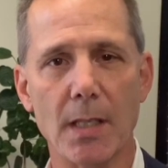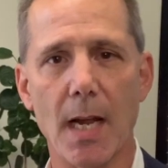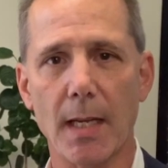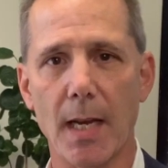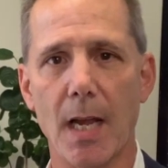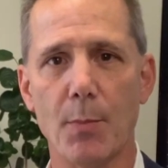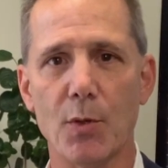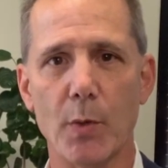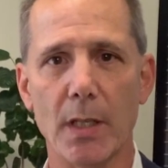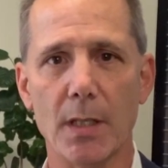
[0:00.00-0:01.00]
not going to happen to
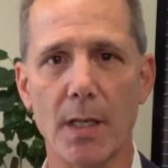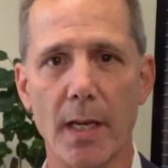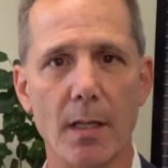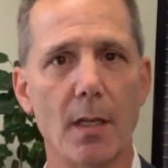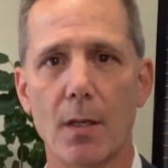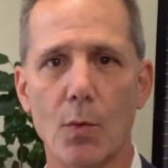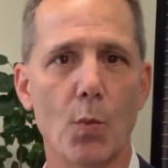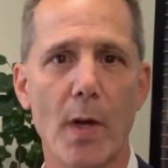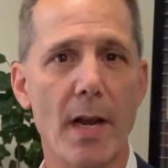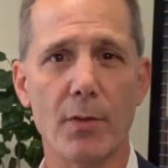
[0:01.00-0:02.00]
real estate
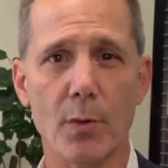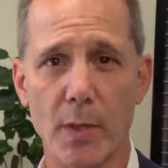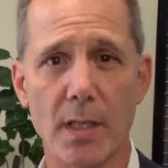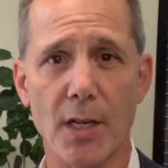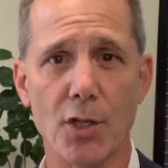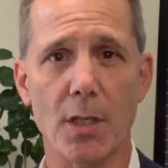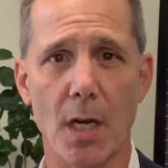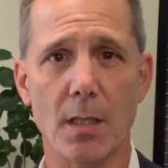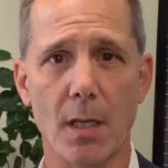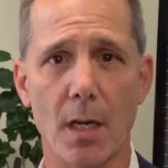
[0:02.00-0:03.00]
whenever the recession
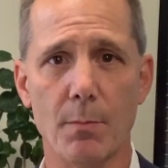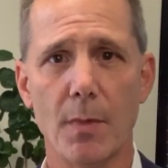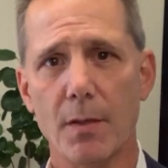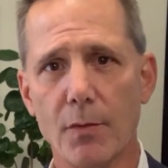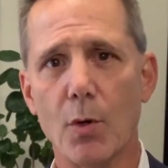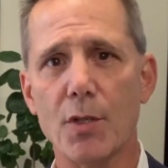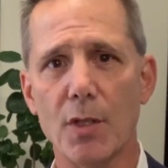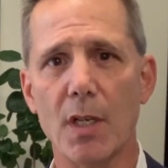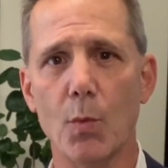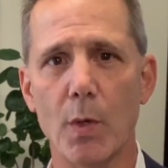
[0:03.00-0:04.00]
does come. And of
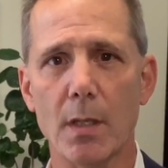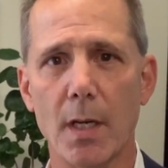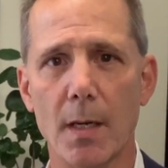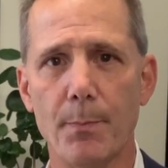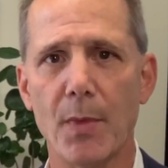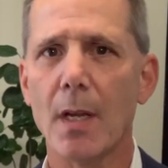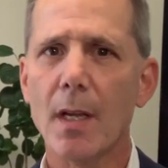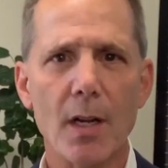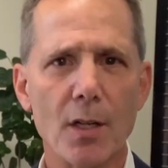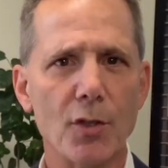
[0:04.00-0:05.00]
course, it will come.
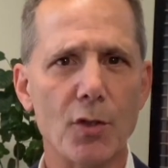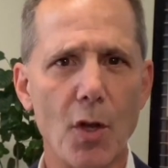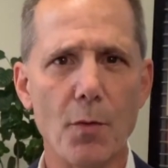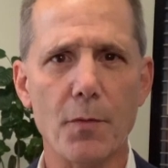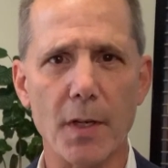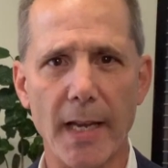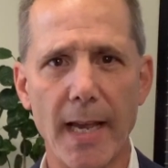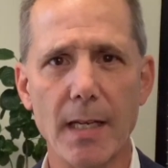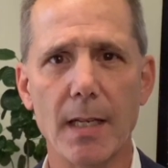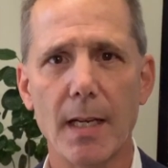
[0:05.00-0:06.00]
And also, don't
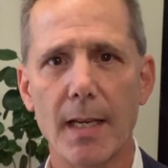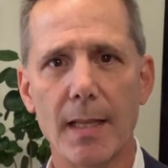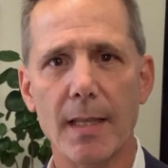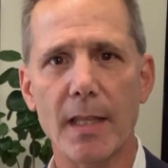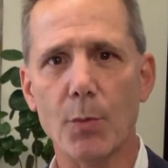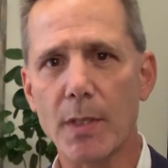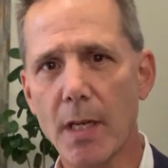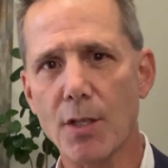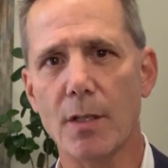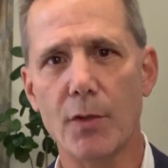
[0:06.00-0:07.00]
forget that the
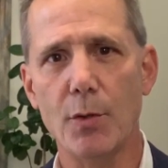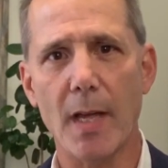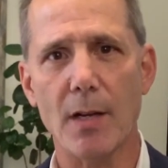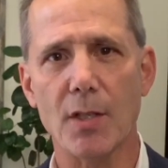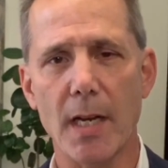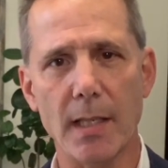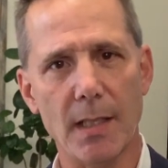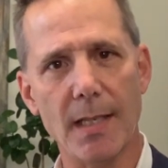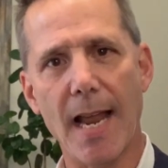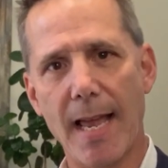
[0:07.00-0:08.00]
recession of 2008
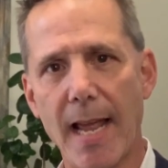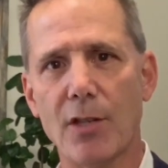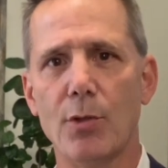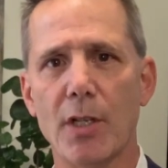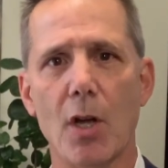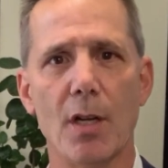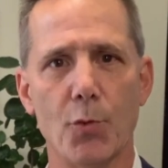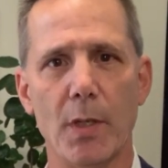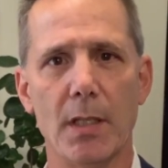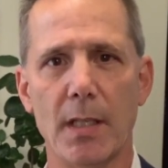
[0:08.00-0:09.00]
did not actually cause
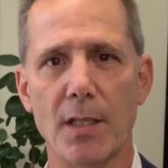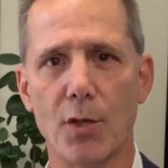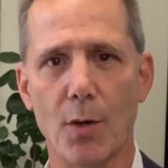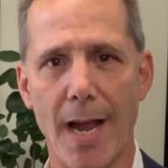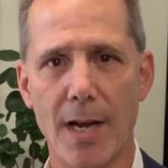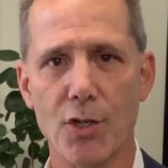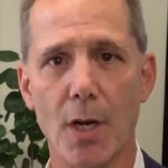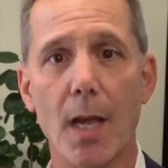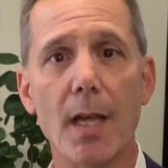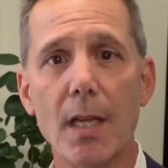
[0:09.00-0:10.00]
real estate to crash.
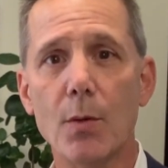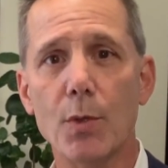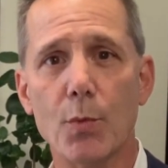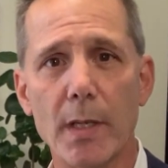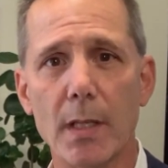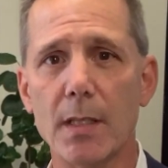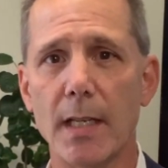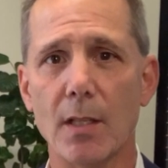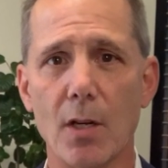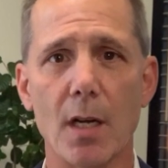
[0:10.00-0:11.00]
It was real estate
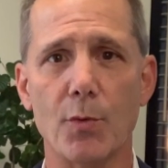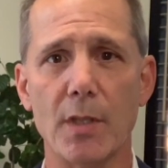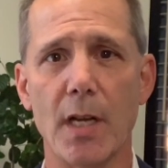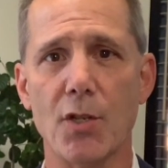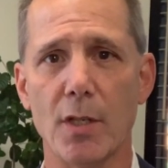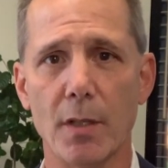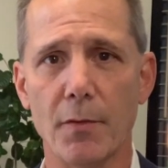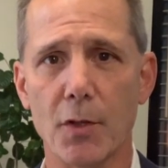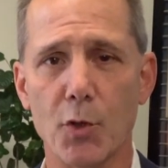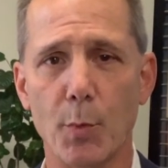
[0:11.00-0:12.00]
that caused recession in the
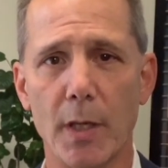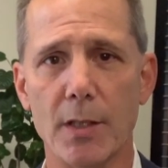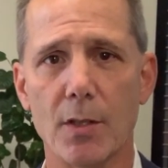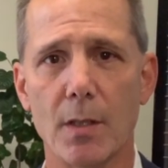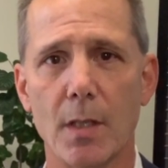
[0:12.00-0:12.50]
first place.